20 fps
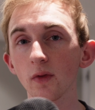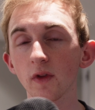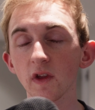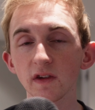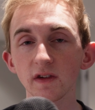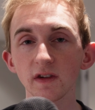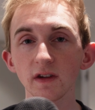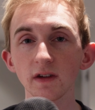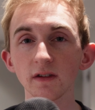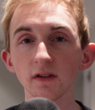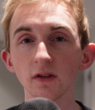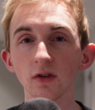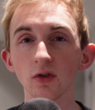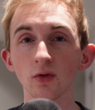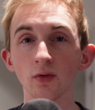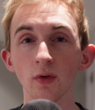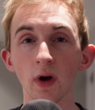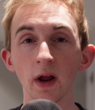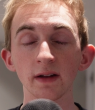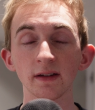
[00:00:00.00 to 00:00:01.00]
this is
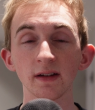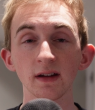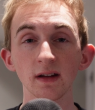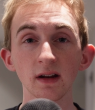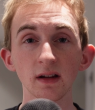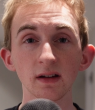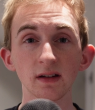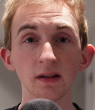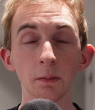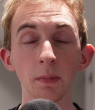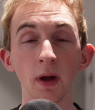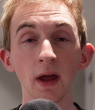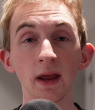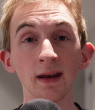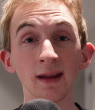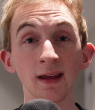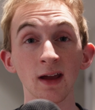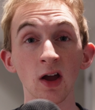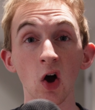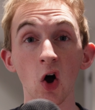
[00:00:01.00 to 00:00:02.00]
granted
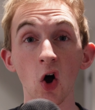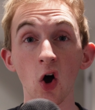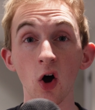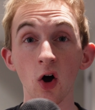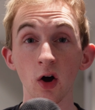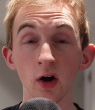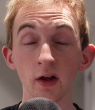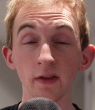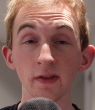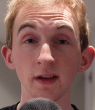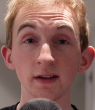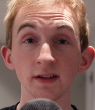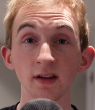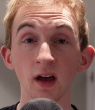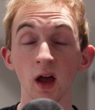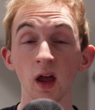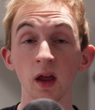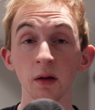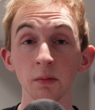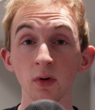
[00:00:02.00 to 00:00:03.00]
depending on the
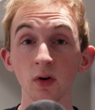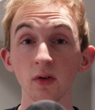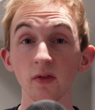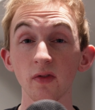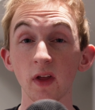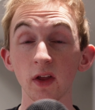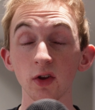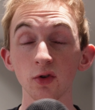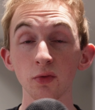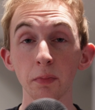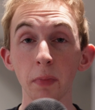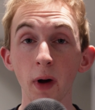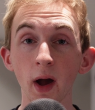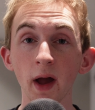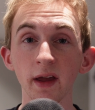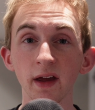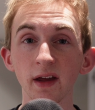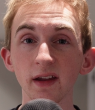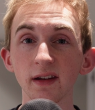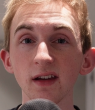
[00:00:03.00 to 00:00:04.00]
time that you
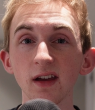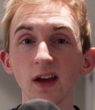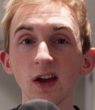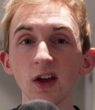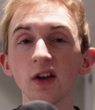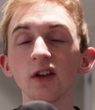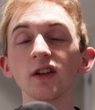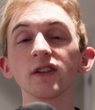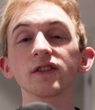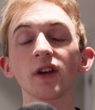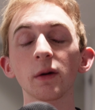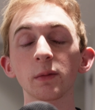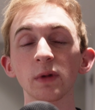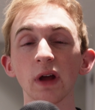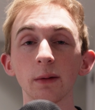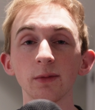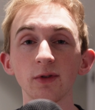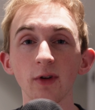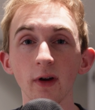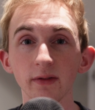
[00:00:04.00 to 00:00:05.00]
buy it.
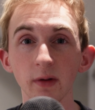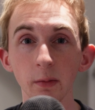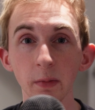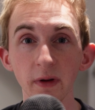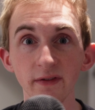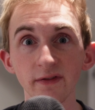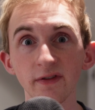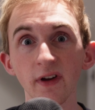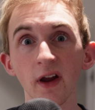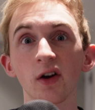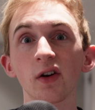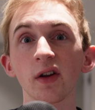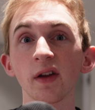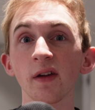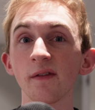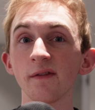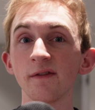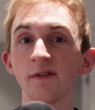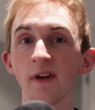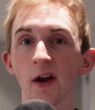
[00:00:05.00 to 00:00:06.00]
Sometimes you have to be very,
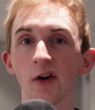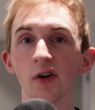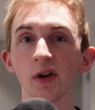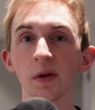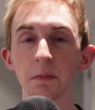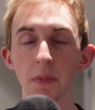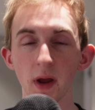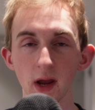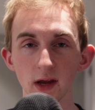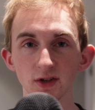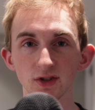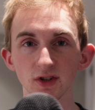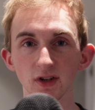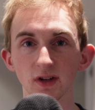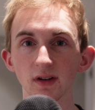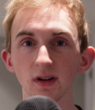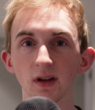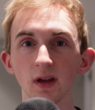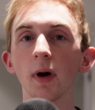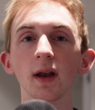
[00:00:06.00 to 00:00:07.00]
very
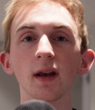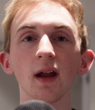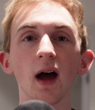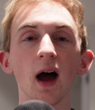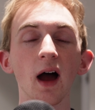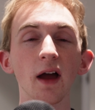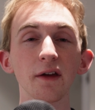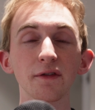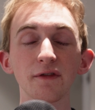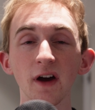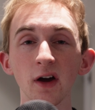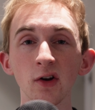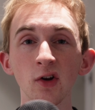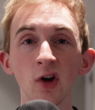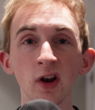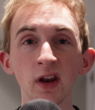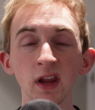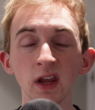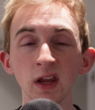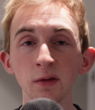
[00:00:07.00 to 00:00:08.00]
patient. But I found
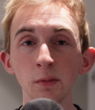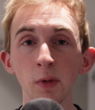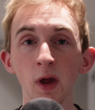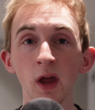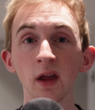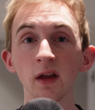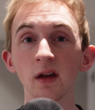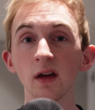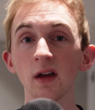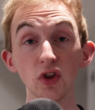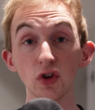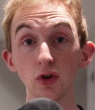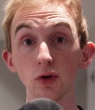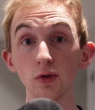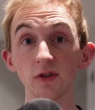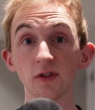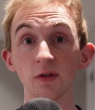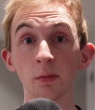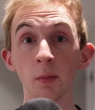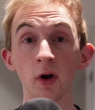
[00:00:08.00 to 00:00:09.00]
on eBay, the
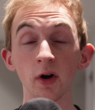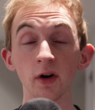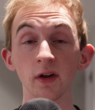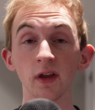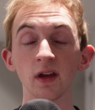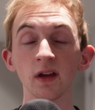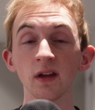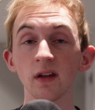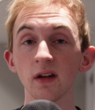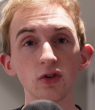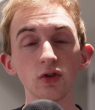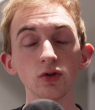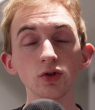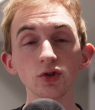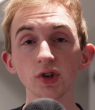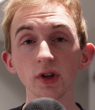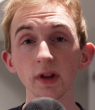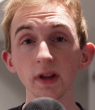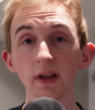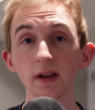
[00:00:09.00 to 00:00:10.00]
used market,
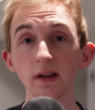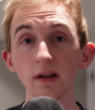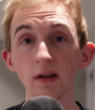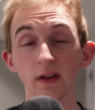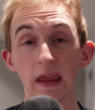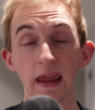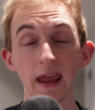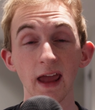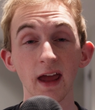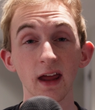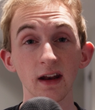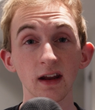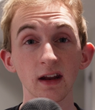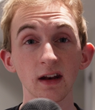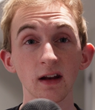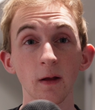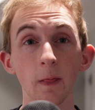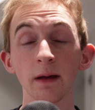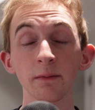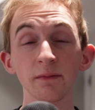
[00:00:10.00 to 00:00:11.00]
usually the
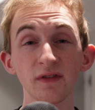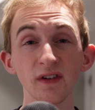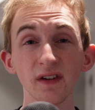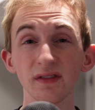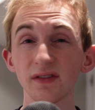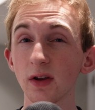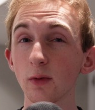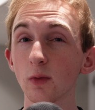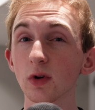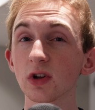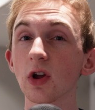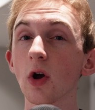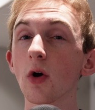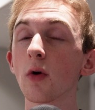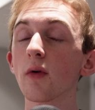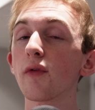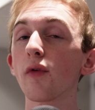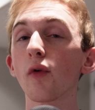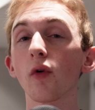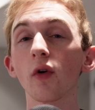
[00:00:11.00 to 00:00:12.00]
Canon M50 would
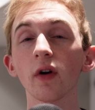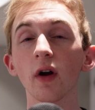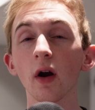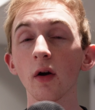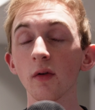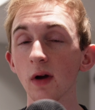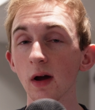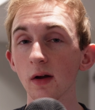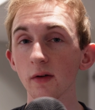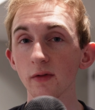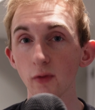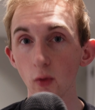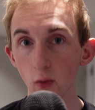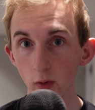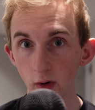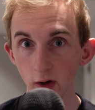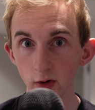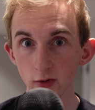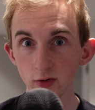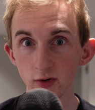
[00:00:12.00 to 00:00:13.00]
go for around
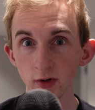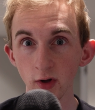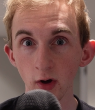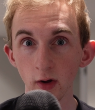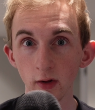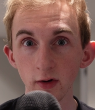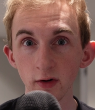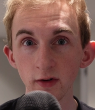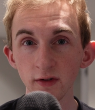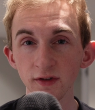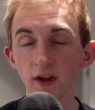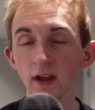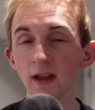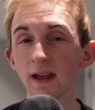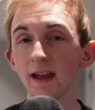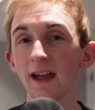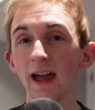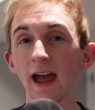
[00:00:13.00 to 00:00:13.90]
$400